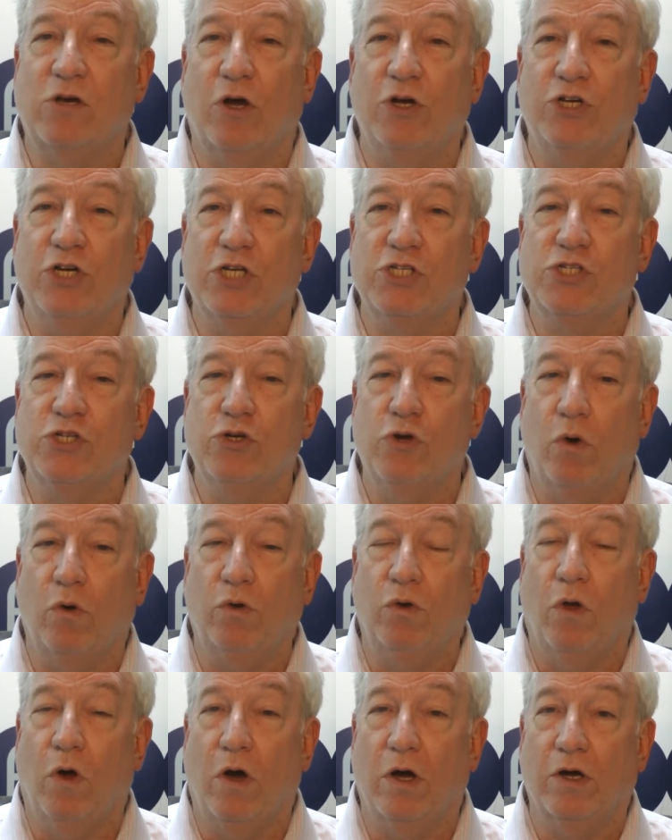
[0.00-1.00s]
are just no
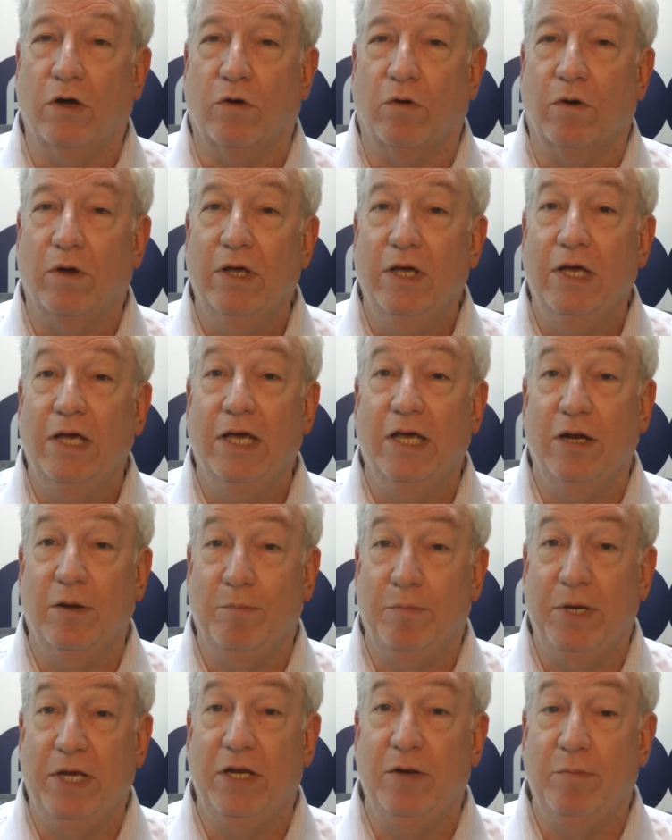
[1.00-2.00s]
longer in a
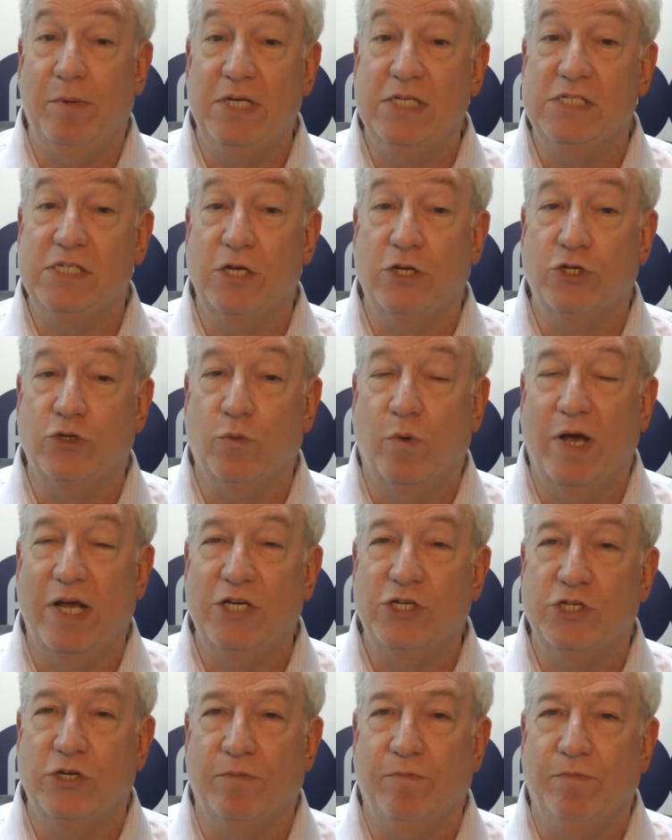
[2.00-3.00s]
B2B
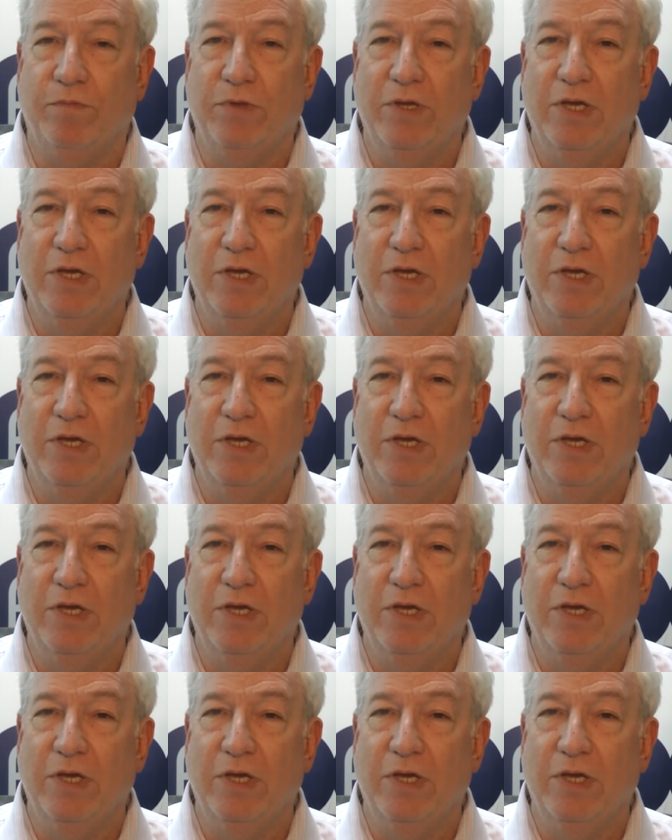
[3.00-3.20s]
situation.